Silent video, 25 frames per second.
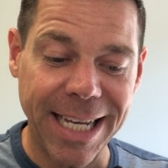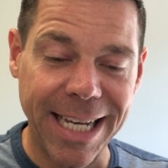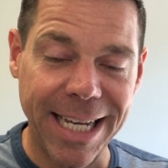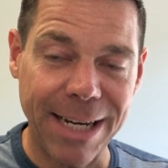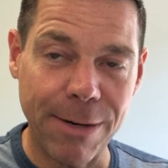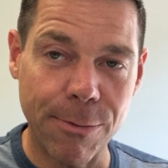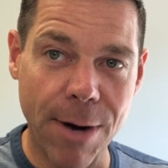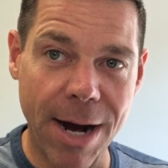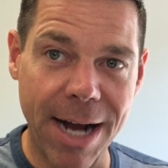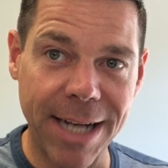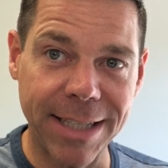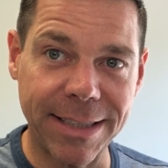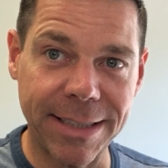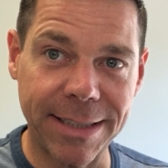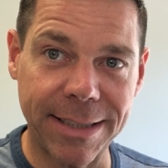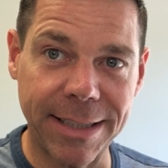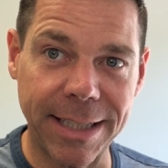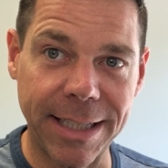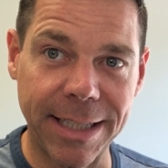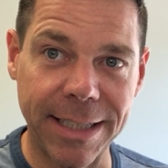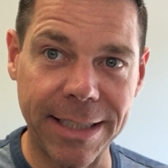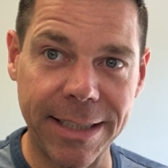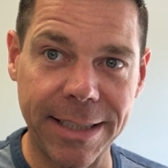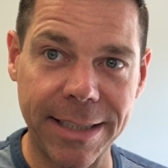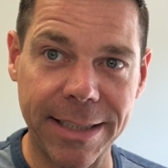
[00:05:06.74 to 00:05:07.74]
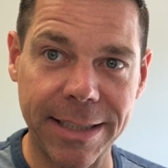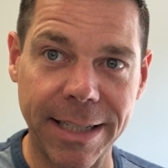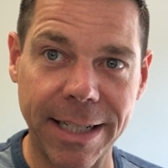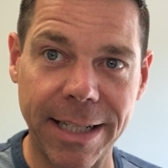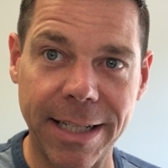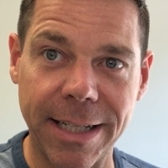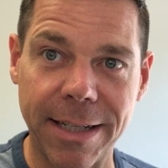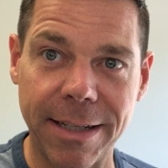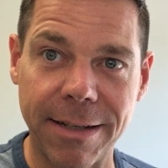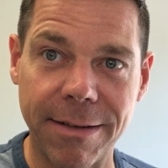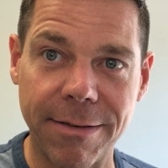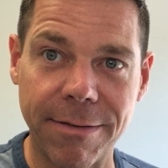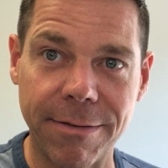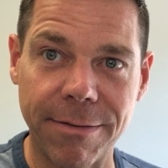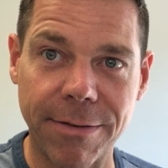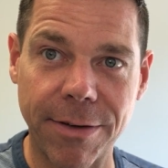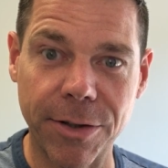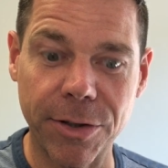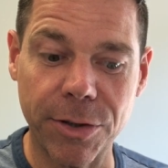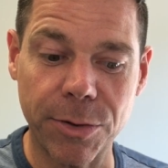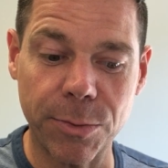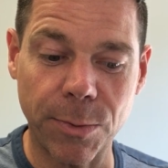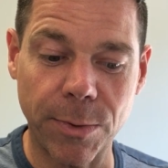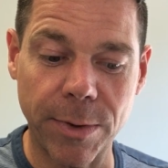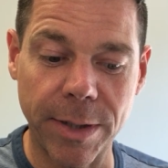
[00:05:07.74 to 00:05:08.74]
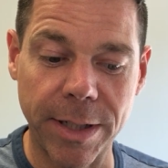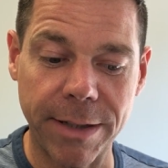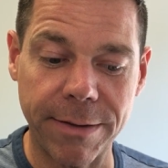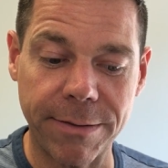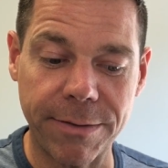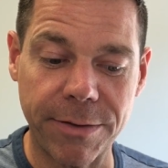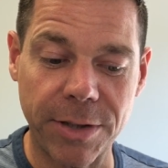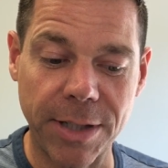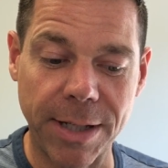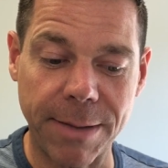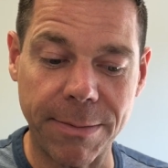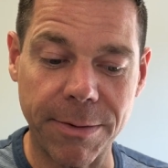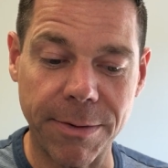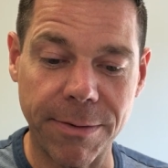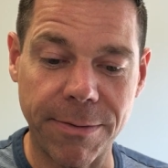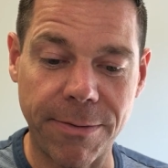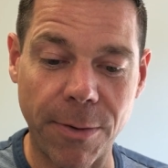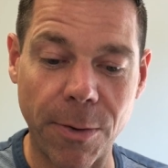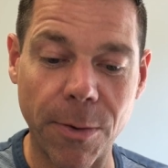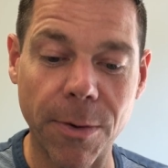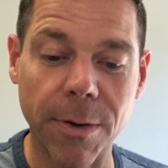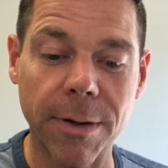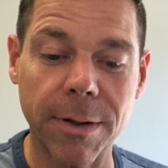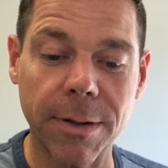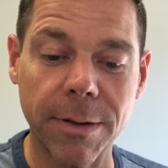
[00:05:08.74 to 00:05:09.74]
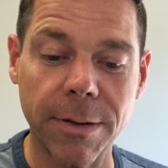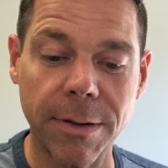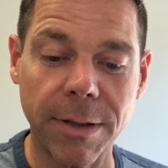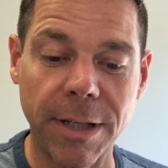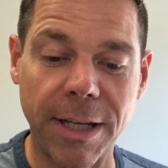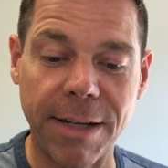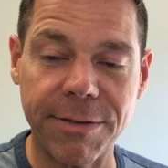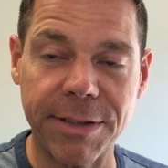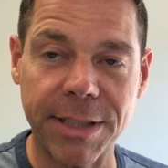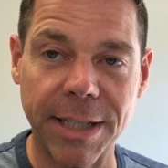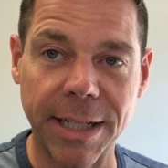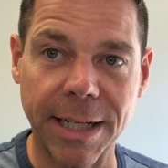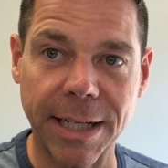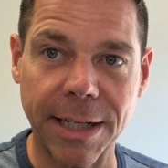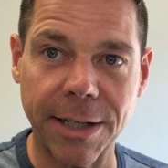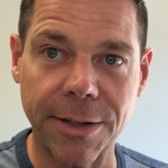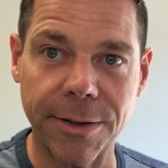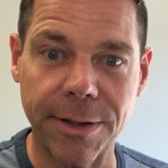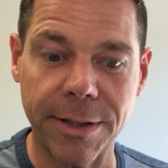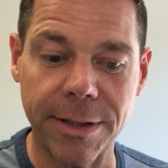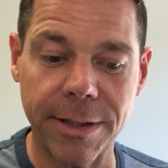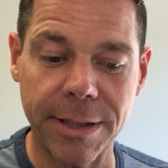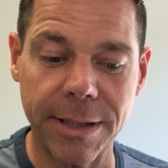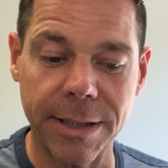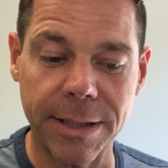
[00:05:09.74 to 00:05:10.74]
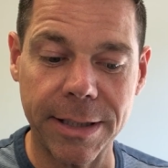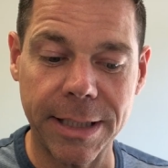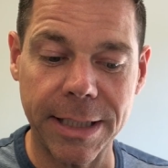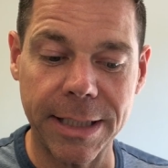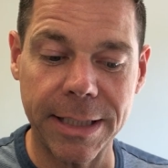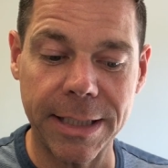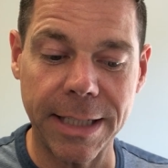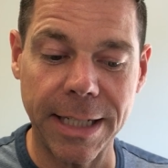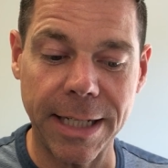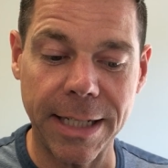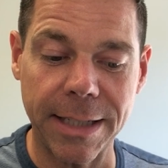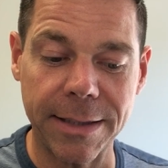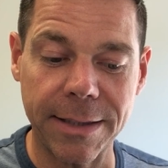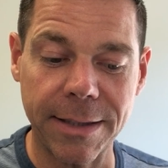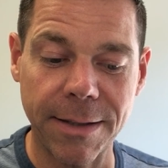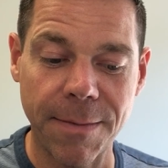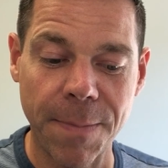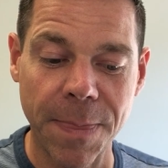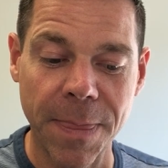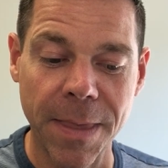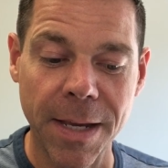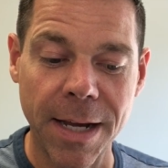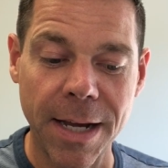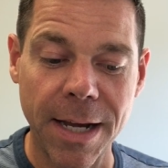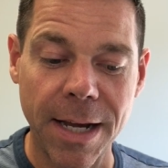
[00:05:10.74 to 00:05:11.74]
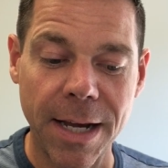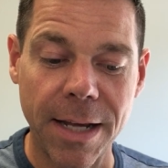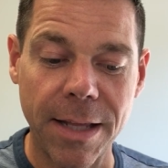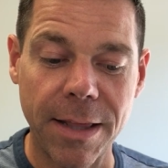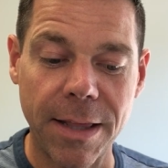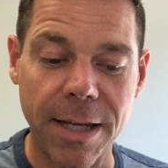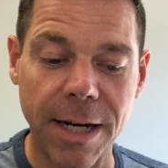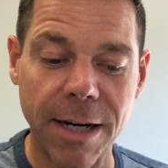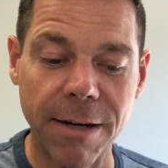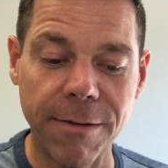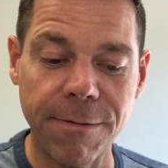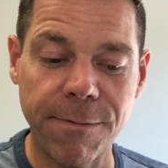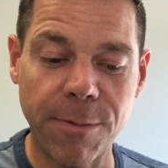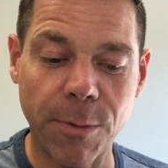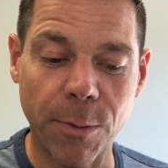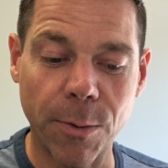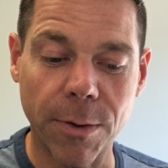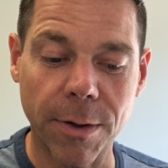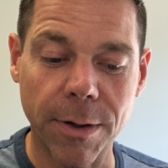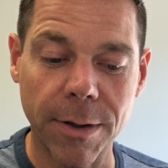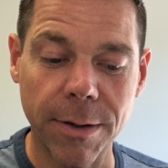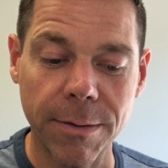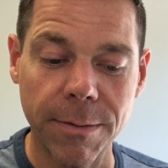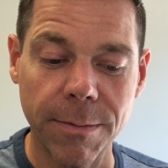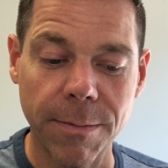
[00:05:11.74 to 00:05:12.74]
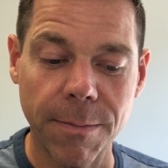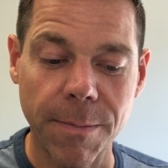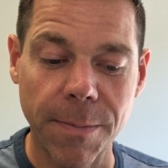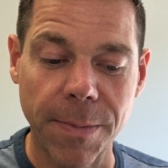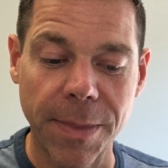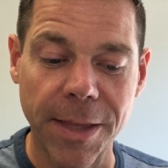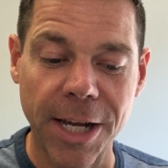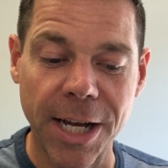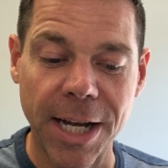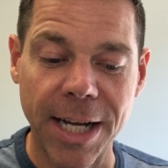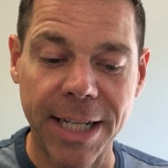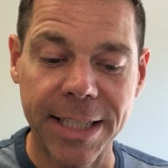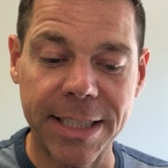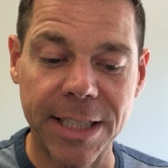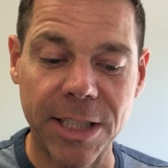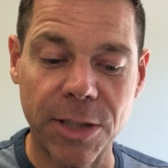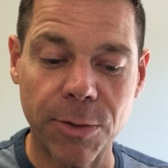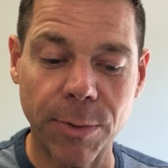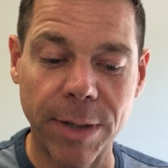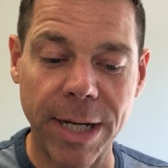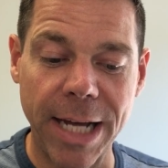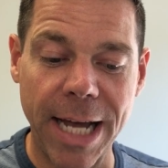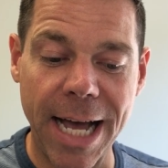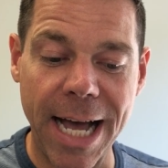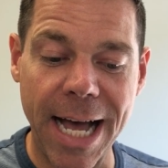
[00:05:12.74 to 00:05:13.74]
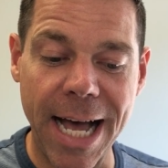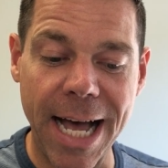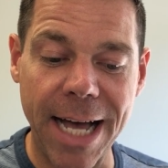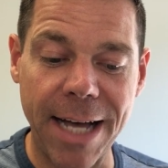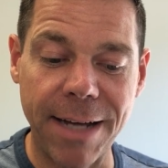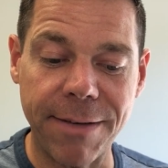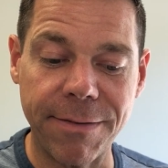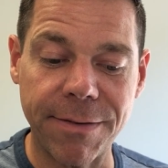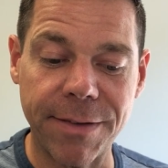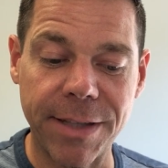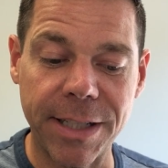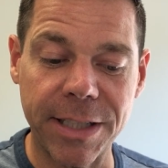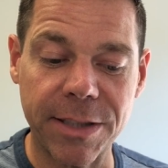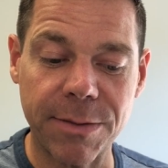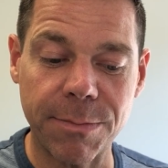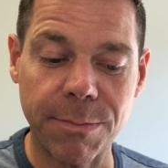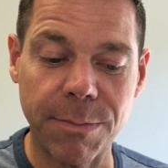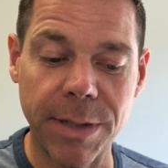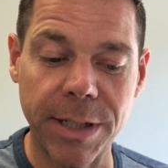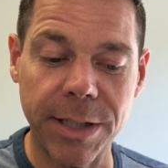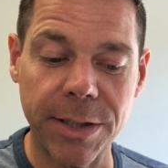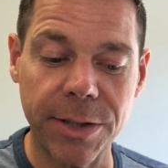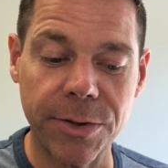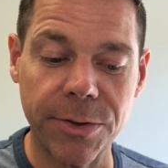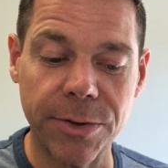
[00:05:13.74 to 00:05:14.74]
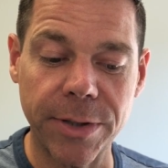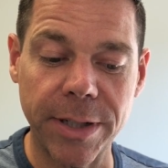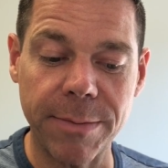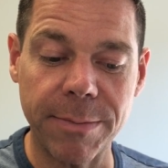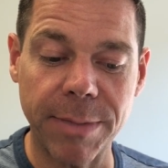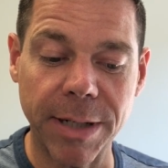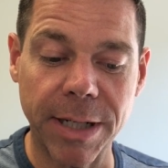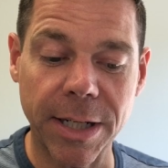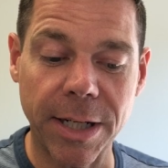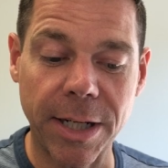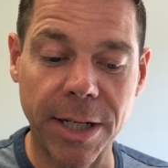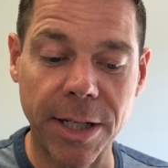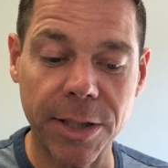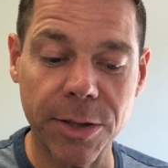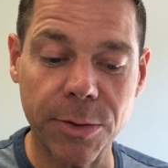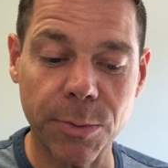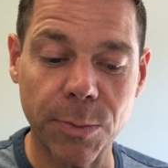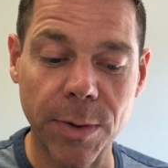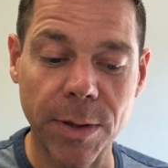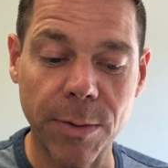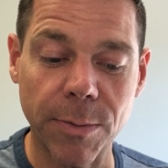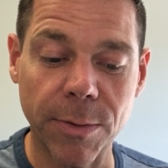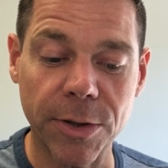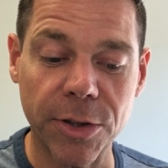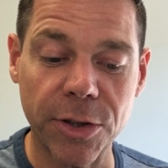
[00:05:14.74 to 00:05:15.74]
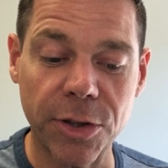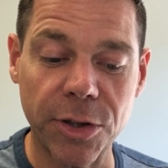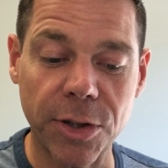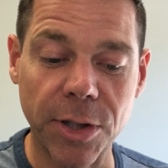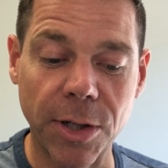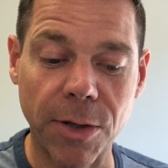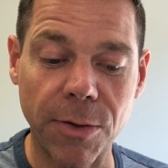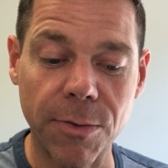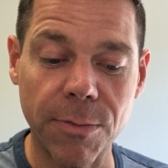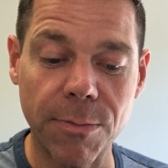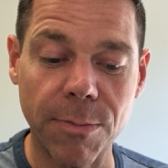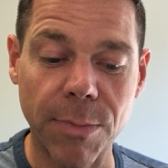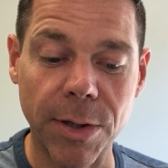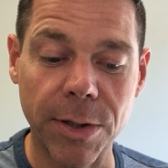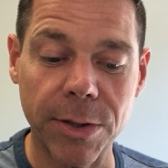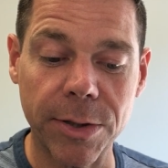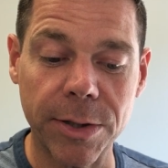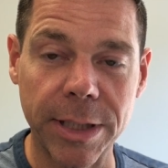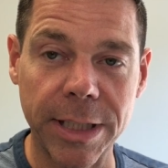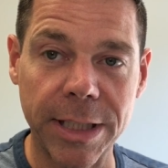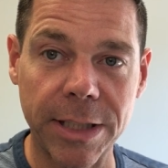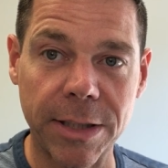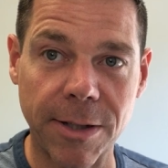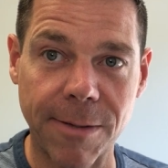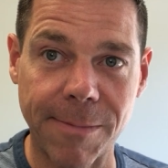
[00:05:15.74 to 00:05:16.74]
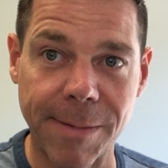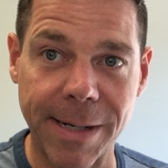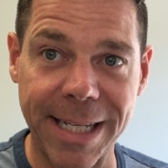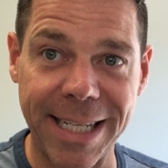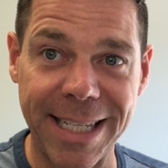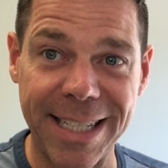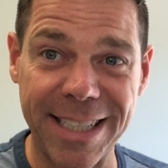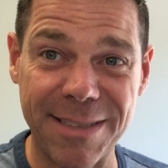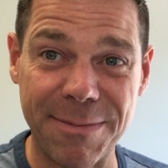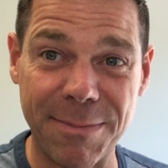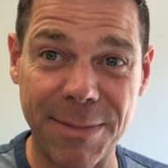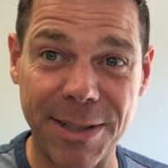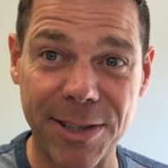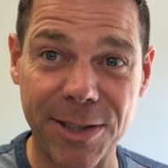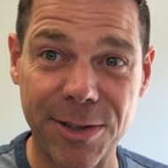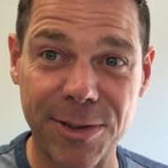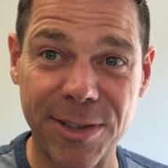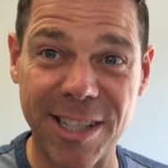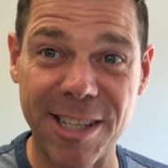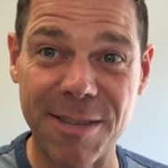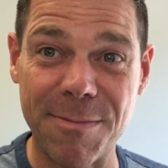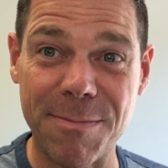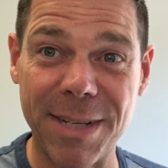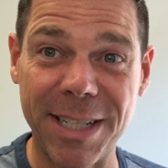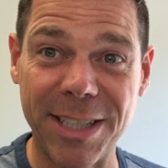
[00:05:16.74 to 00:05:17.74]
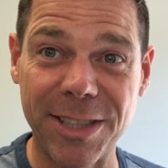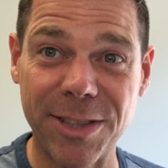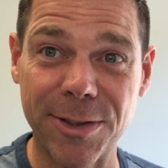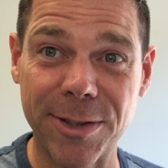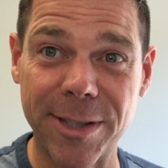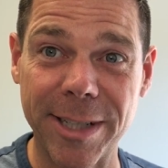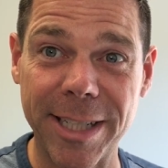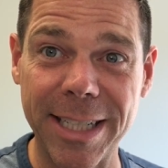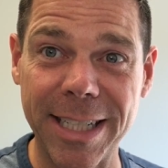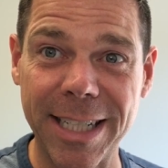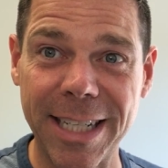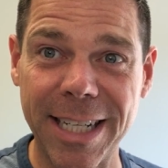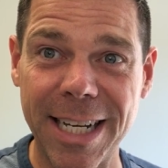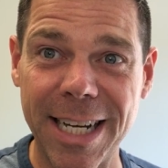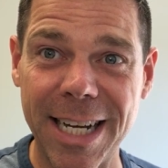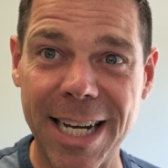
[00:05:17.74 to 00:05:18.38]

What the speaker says: He writes this in verse 1 of chapter 4 of 2 Corinthians. He says, "Therefore, since we have this ministry, because we were shown mercy," he's talking about his ministry, the ministry